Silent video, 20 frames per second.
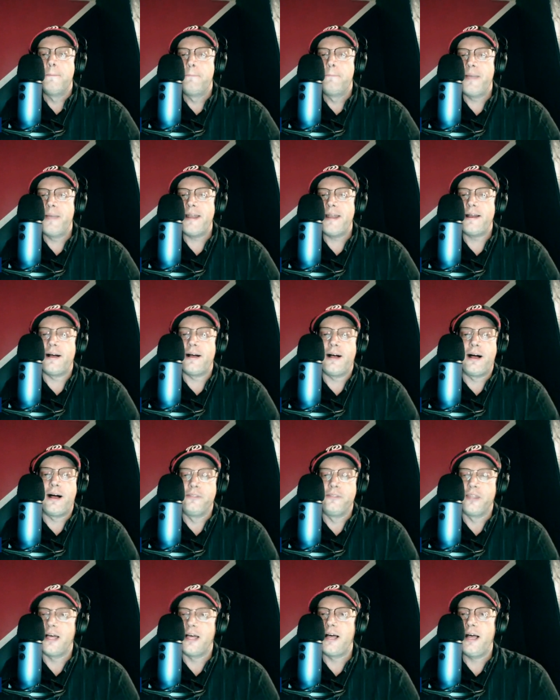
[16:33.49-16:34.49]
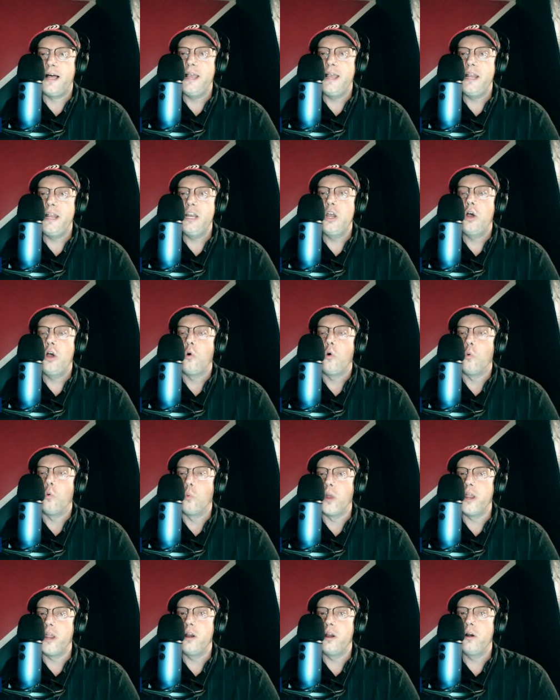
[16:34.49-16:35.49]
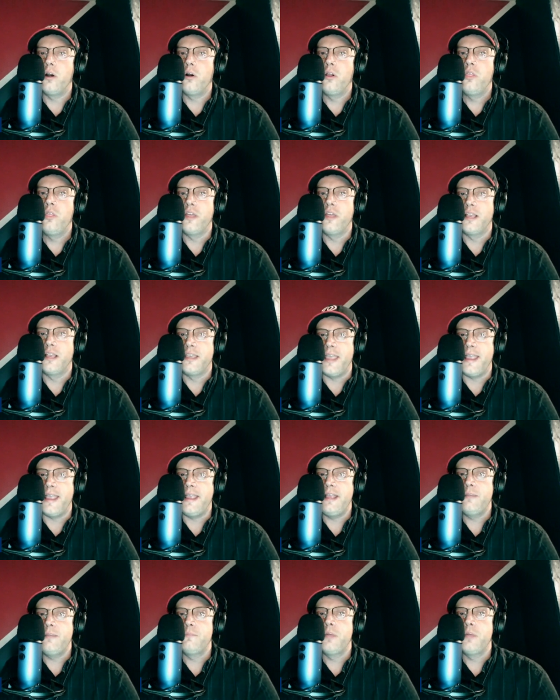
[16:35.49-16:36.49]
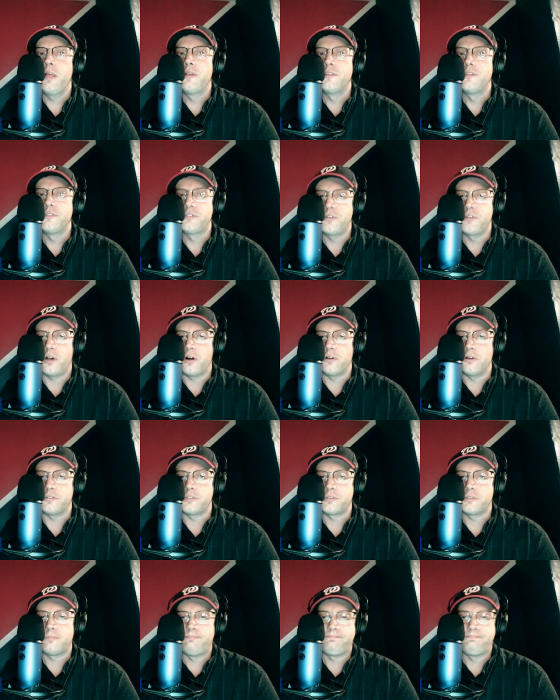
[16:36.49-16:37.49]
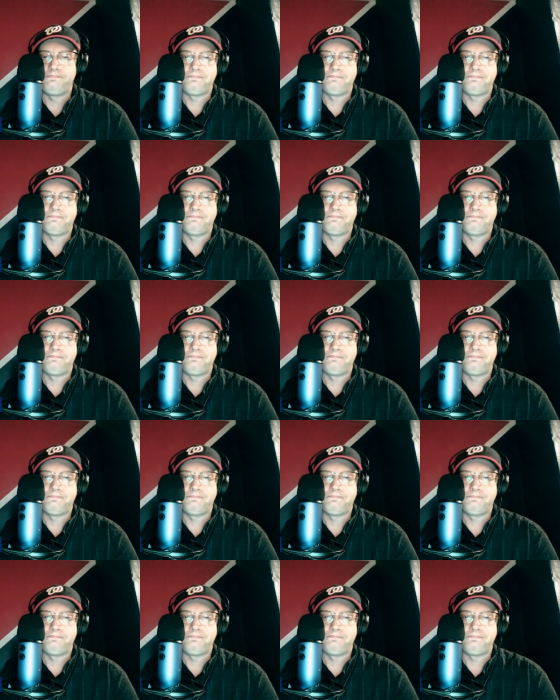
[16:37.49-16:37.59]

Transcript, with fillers: BetOnline, where the game starts.